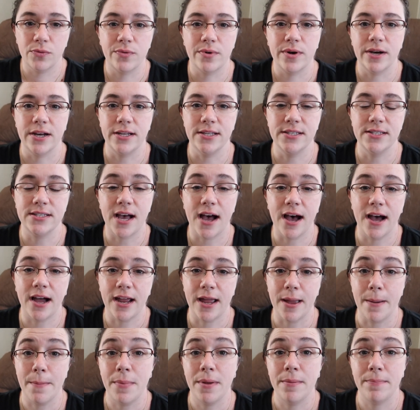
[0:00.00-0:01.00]
was
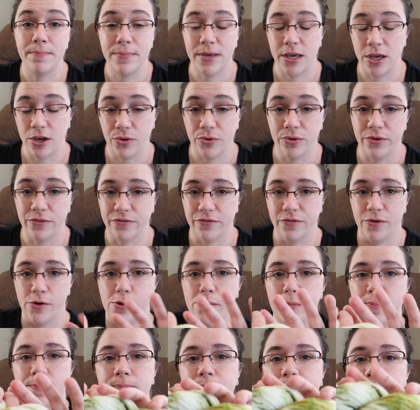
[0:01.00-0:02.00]
I Am
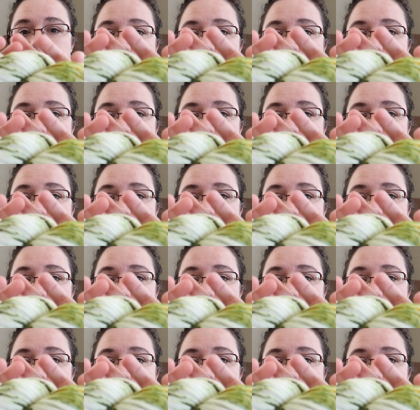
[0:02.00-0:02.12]
Beautiful,